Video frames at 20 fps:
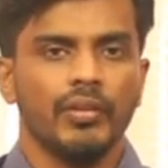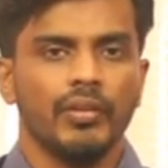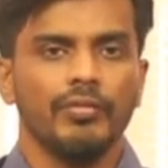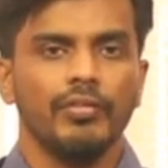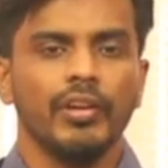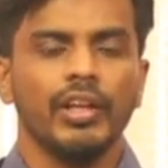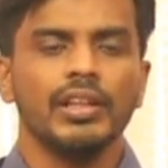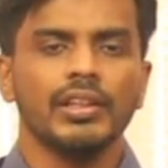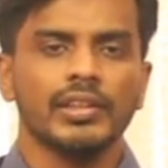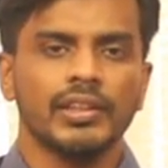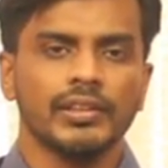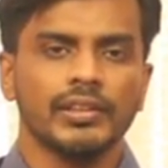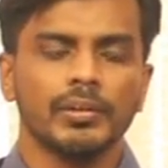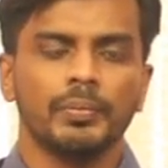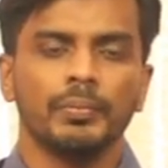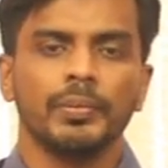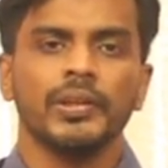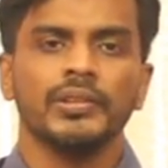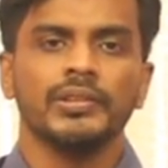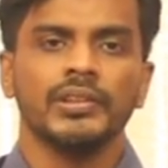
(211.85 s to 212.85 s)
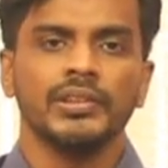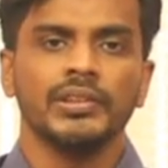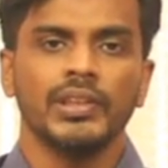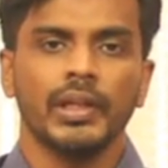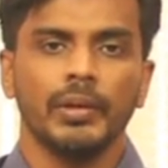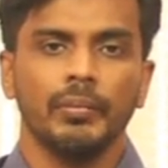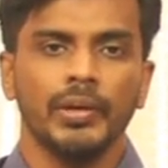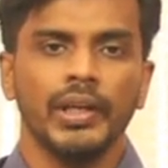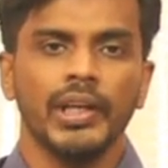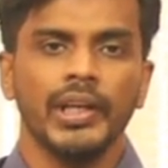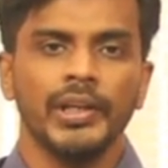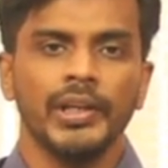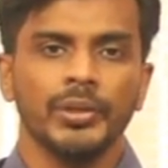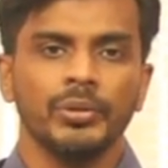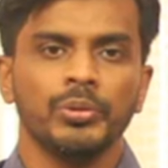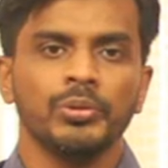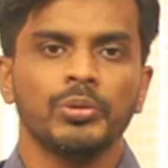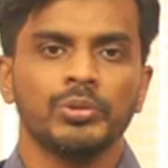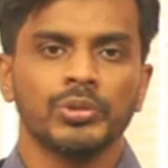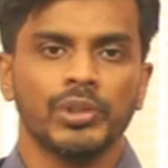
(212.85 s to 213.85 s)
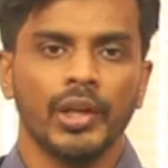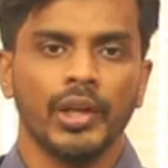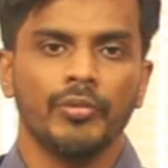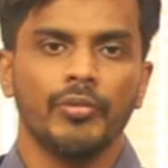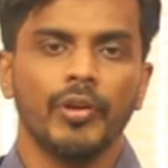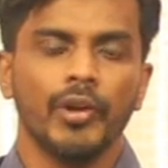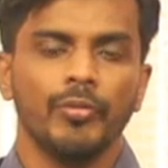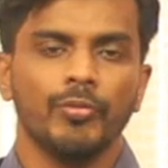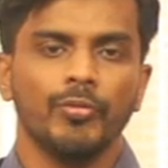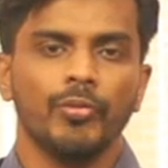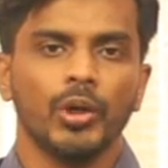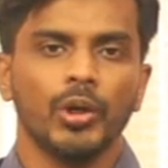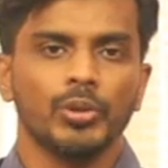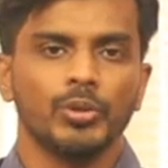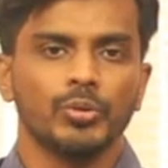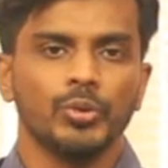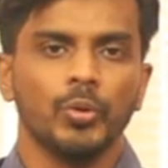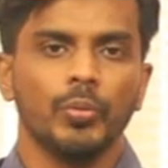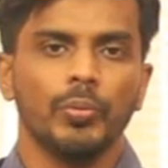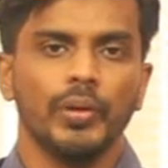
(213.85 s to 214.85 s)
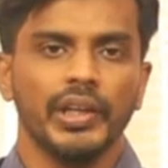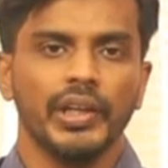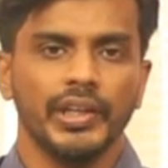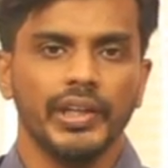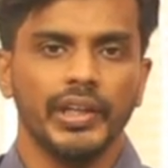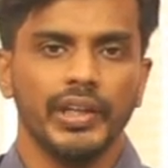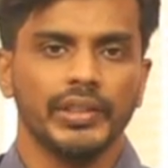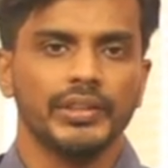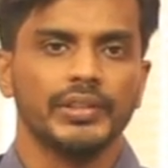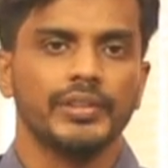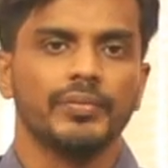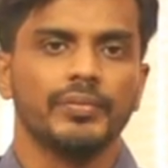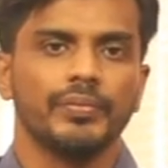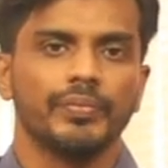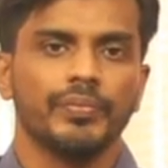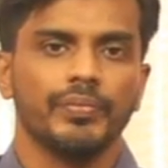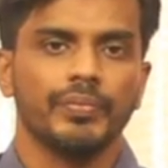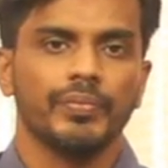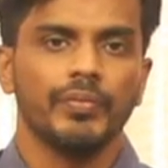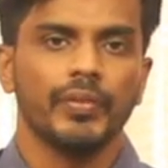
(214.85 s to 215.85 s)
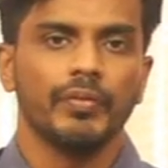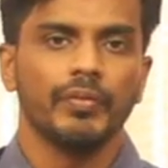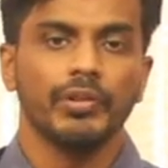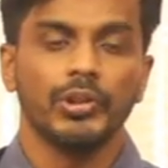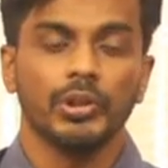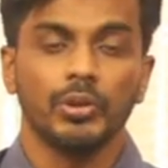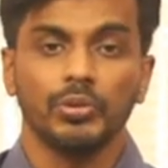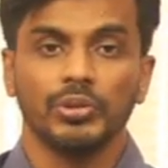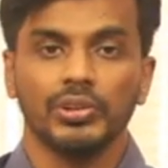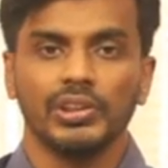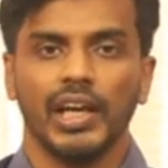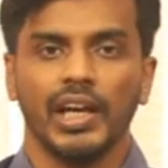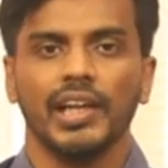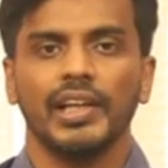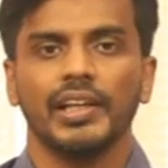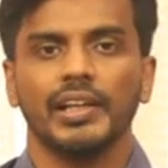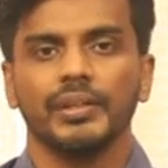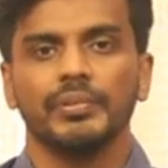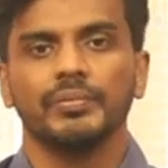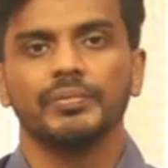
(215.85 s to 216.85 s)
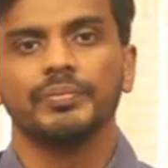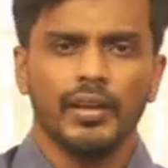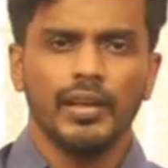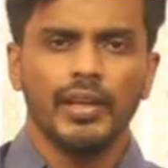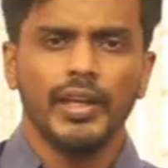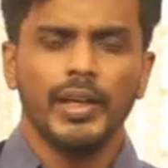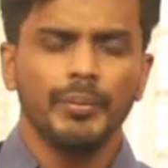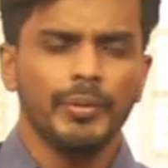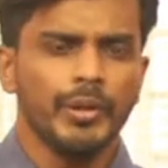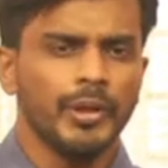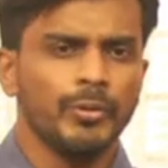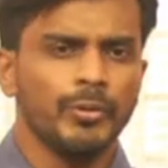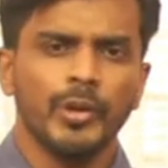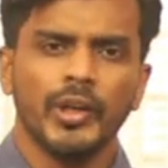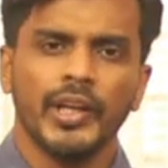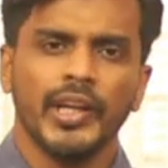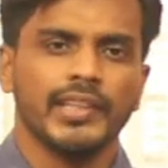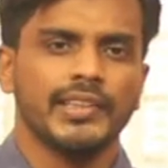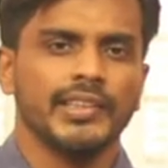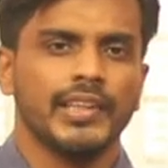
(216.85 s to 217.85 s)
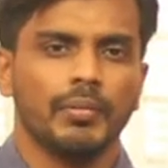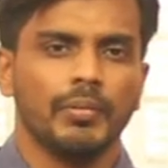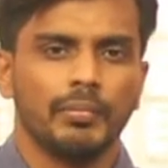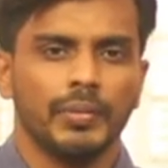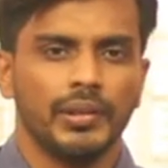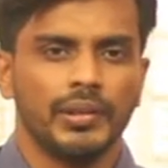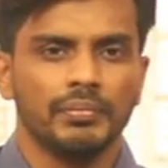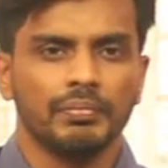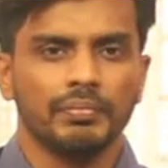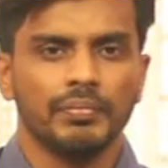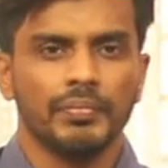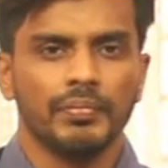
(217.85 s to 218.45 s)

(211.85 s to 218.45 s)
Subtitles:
Wealth is a person's ability to survive for so many days without salary. Let me give an example.